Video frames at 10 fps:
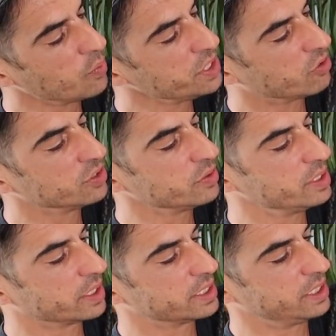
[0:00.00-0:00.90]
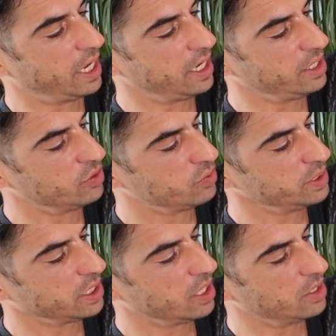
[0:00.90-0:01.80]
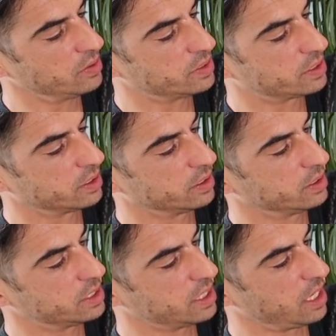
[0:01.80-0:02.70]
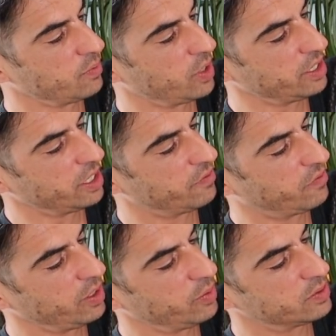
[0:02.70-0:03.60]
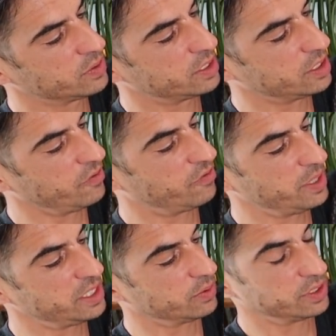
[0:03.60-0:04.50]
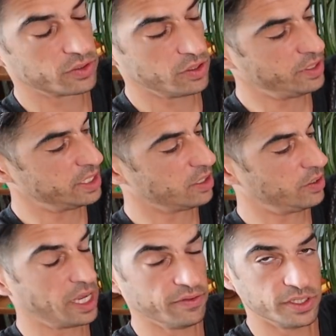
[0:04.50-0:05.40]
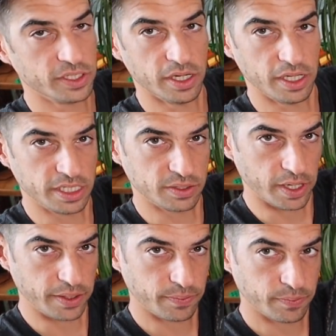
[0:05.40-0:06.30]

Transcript: when you're undoing the cassette, it always goes the same way that it freewheels. So for me to unscrew this, I'd have to turn it this way.